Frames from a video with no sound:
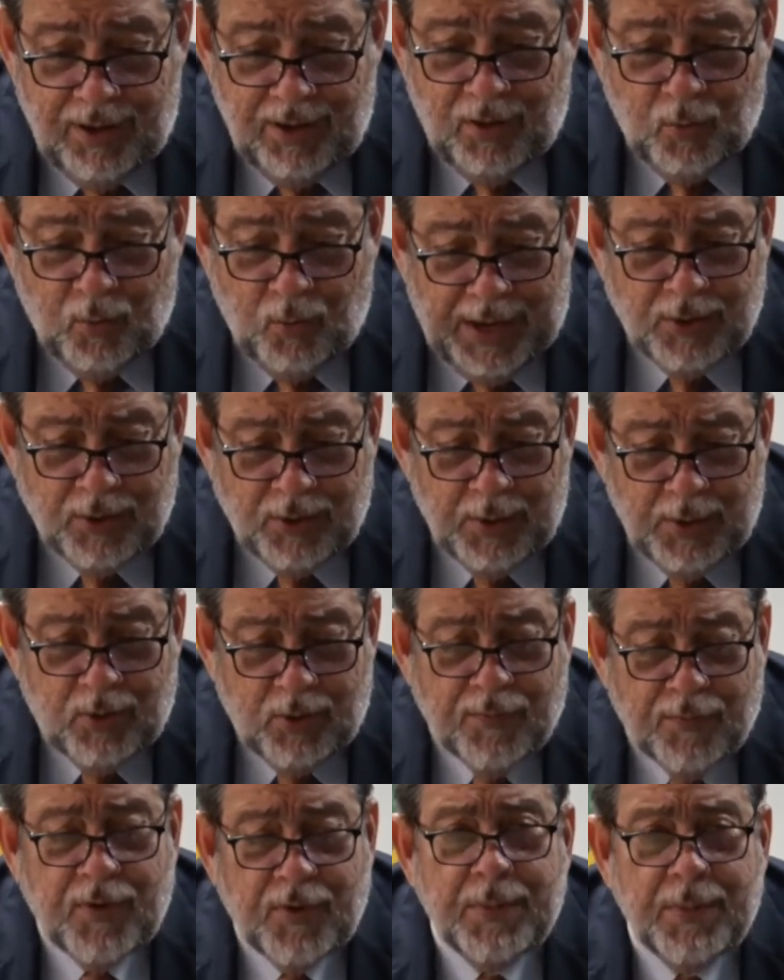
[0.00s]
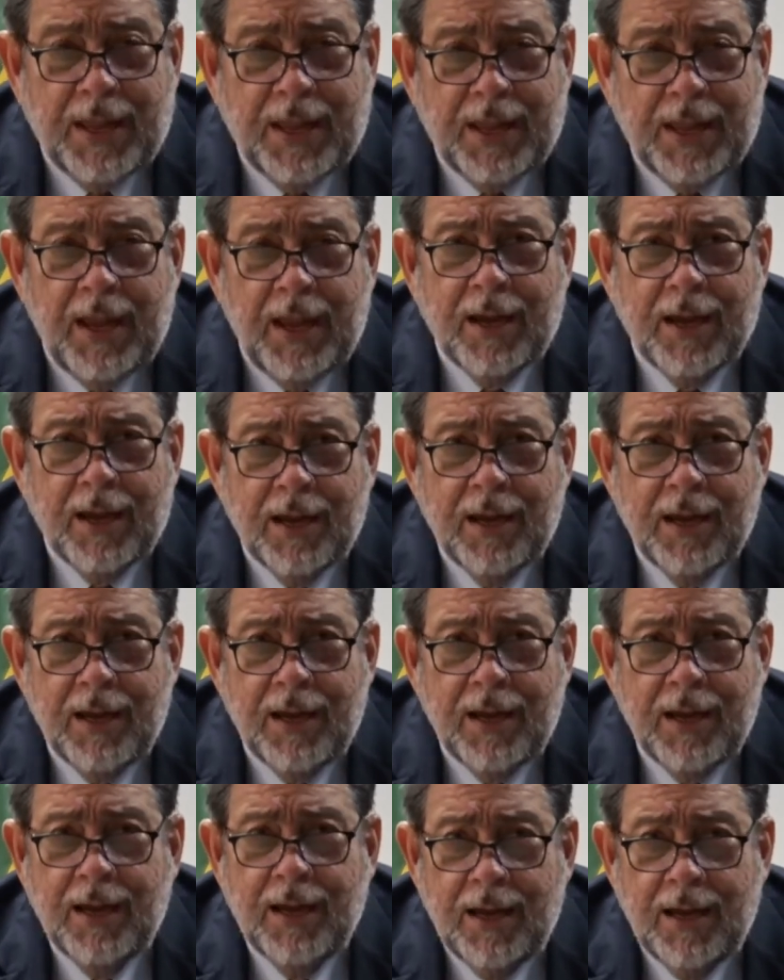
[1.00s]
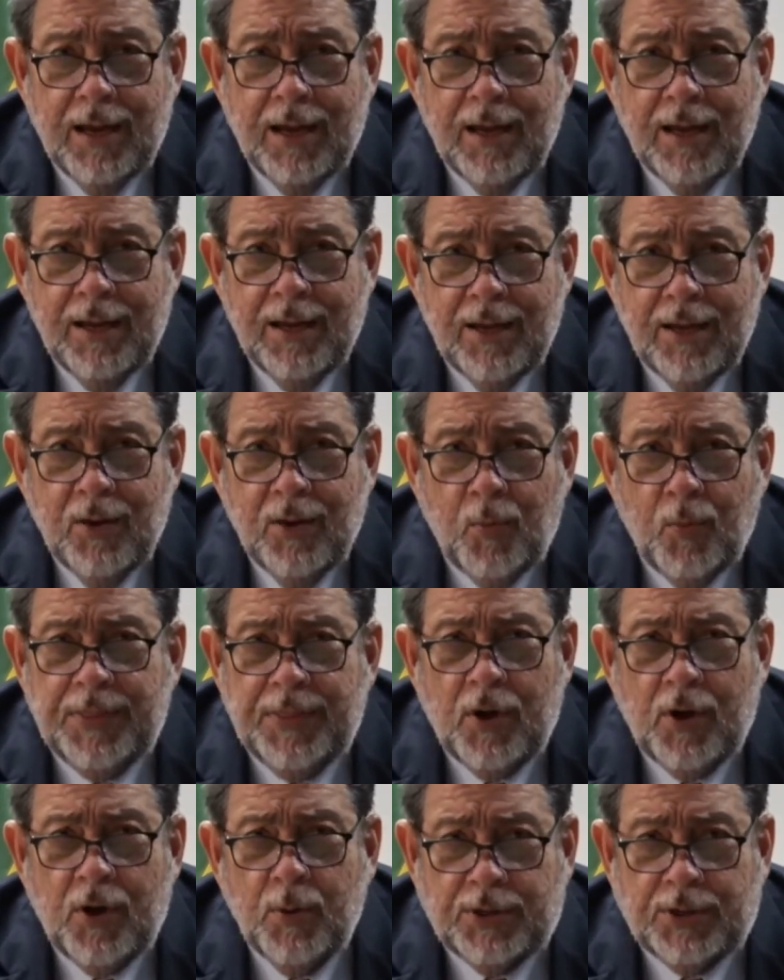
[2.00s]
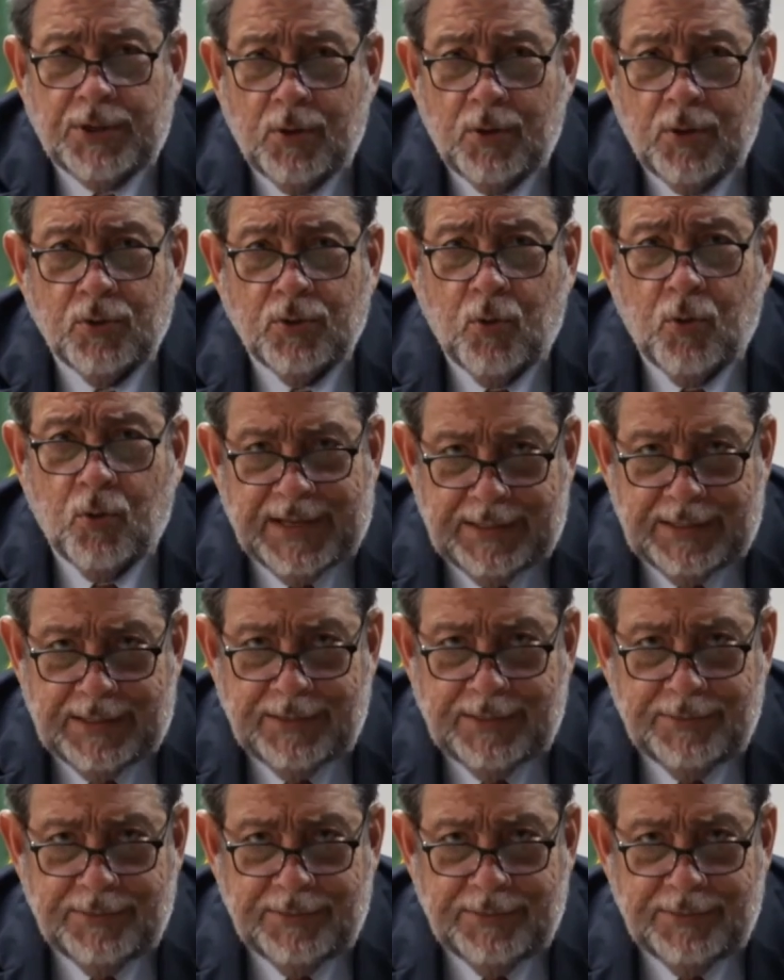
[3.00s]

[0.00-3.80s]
Where do we go from here? With or without COVID?